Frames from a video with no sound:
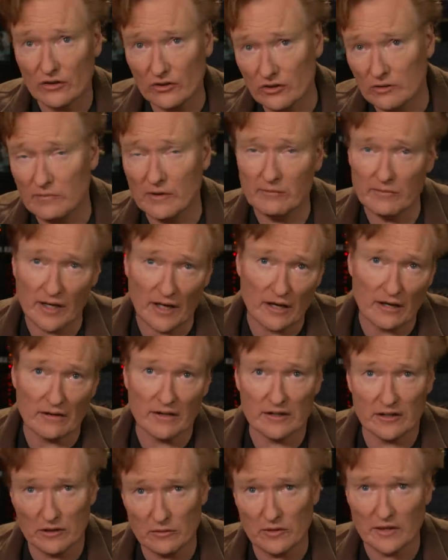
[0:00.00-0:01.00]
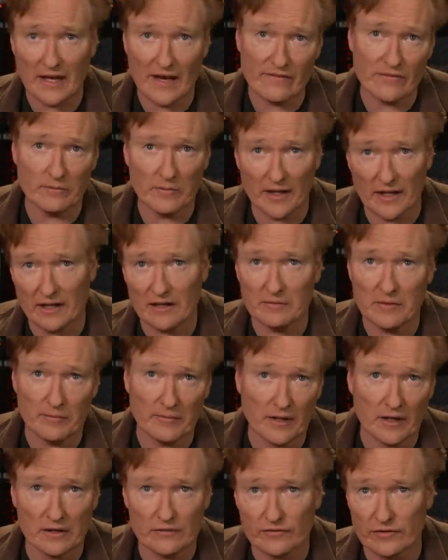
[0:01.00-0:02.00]
you've been married, you and Kevin Bacon have been
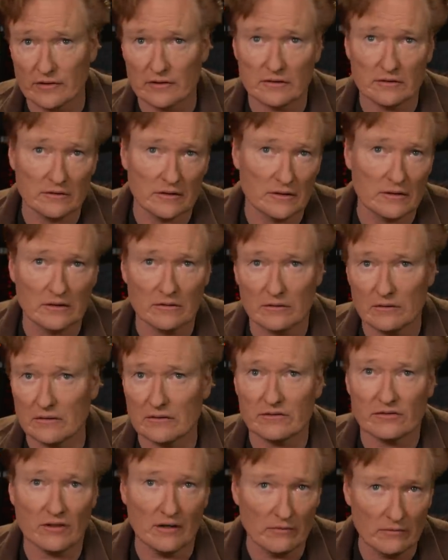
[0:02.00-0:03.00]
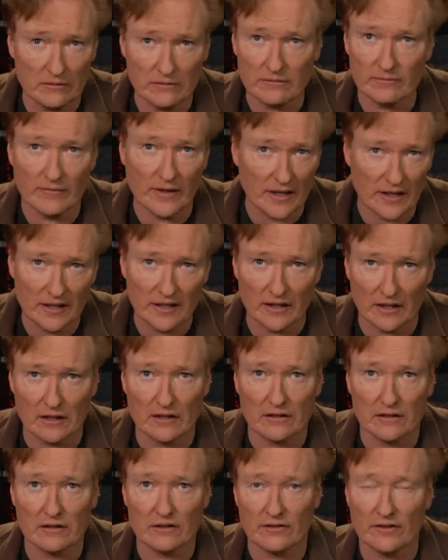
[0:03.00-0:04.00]
married for, you know, so many
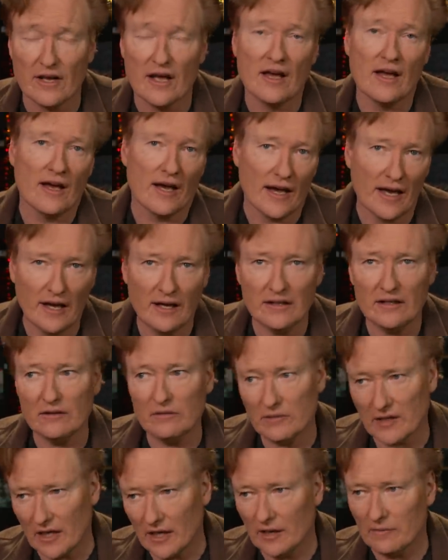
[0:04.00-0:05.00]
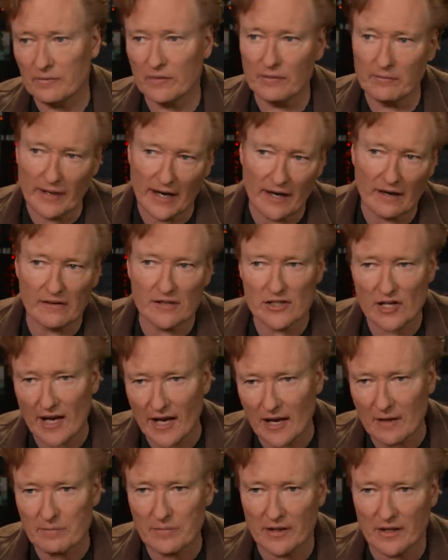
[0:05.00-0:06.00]
years. How do you keep your marriage
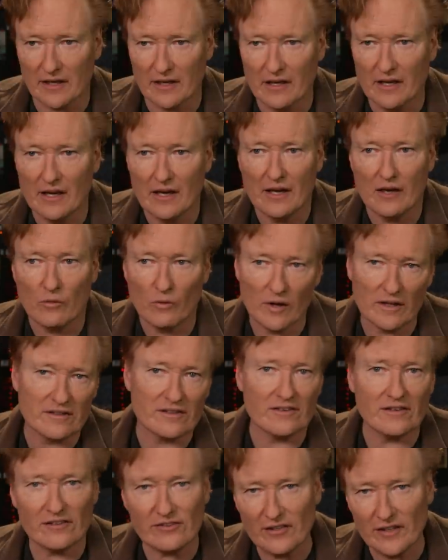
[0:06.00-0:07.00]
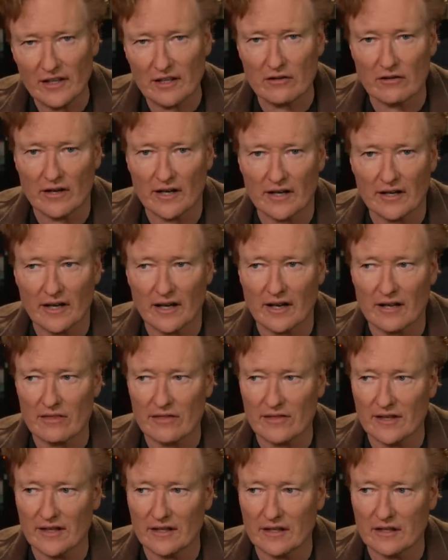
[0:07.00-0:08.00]
happy? What's the secret? And I
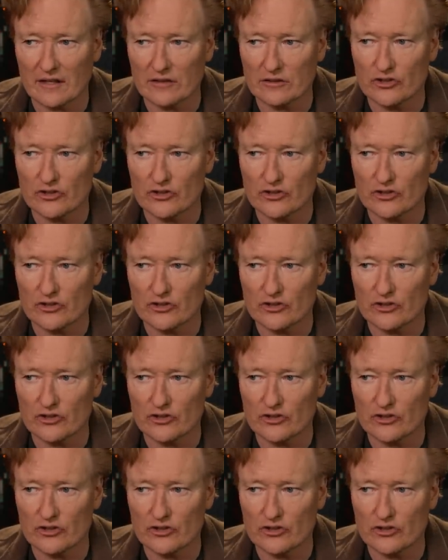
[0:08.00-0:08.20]
think,